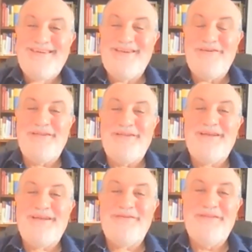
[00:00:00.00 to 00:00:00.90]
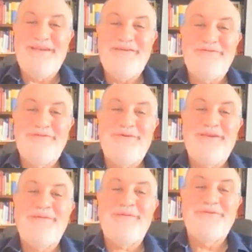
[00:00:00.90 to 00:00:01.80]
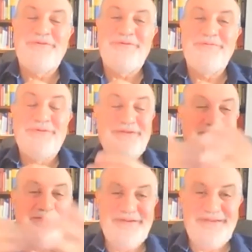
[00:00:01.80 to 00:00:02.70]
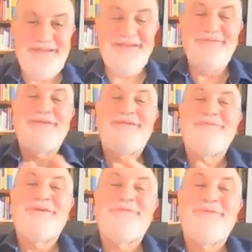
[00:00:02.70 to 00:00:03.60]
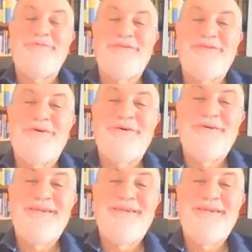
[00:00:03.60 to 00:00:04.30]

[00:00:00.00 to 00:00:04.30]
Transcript: and a shutdown in that country? What happens to you? that's exactly what, what, what we saw.